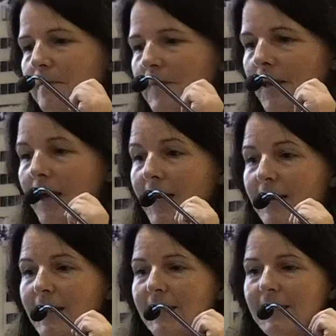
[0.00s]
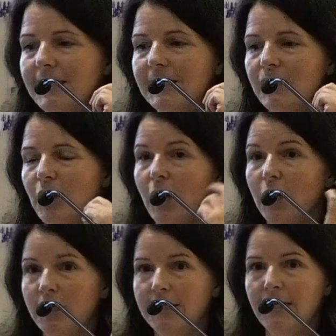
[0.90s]
Again, this is a
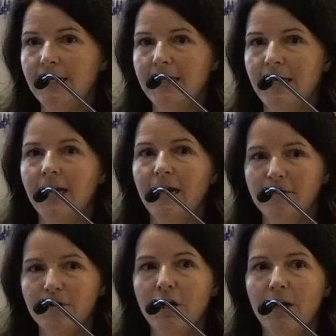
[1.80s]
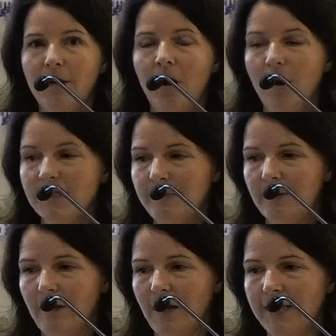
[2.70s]
good study saying if you're going to be
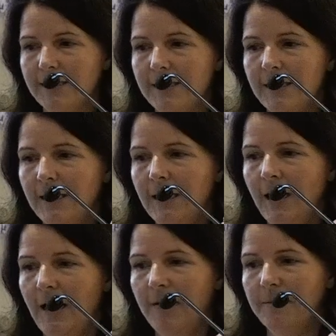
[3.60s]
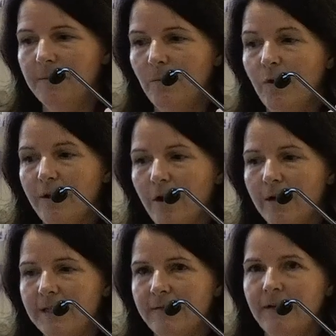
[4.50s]
hospitalized with
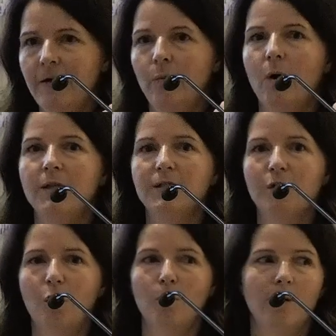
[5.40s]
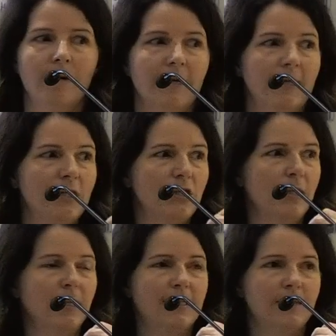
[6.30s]
RSV, what's the comorbid condition
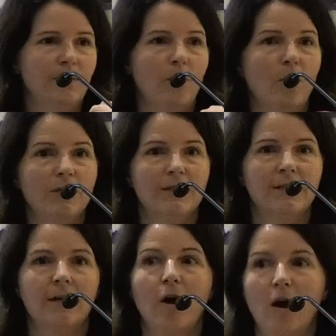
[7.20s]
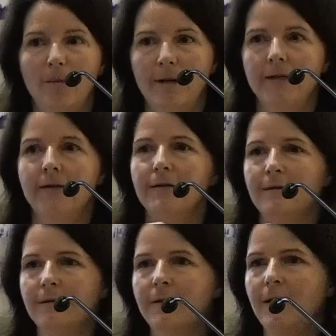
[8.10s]
that's most common
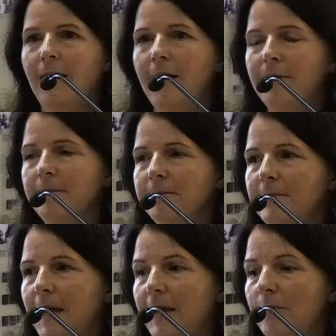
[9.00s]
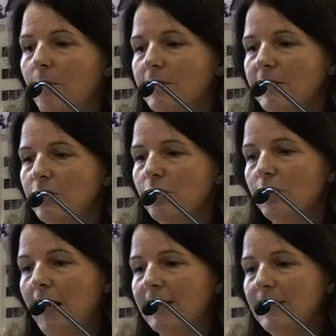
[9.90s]
and
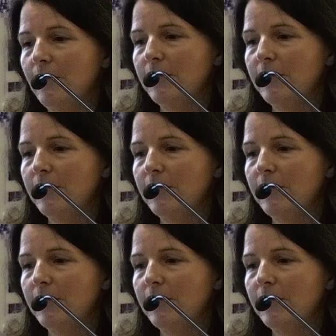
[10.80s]
has the most